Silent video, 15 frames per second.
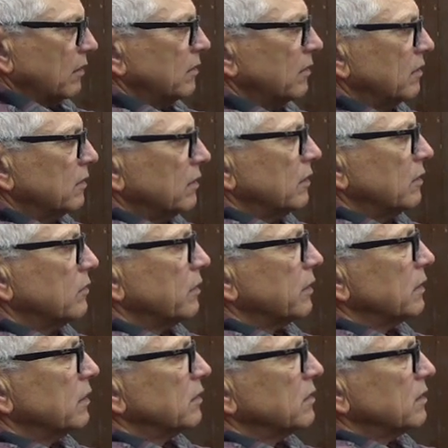the
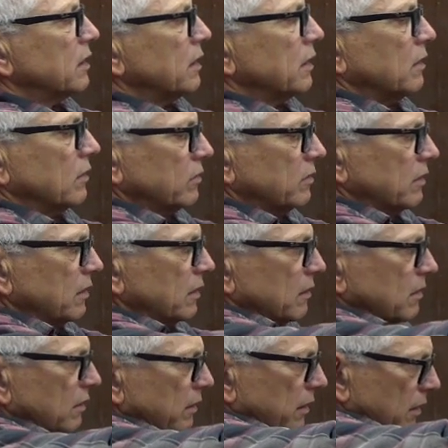trick is to get those things
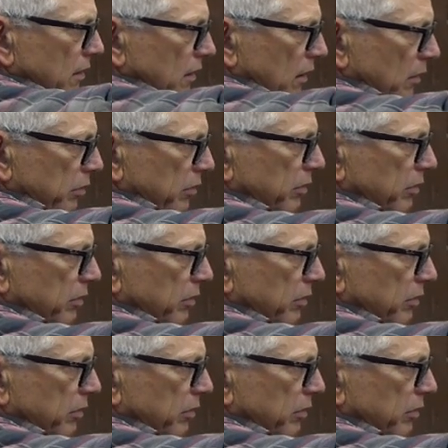lined up.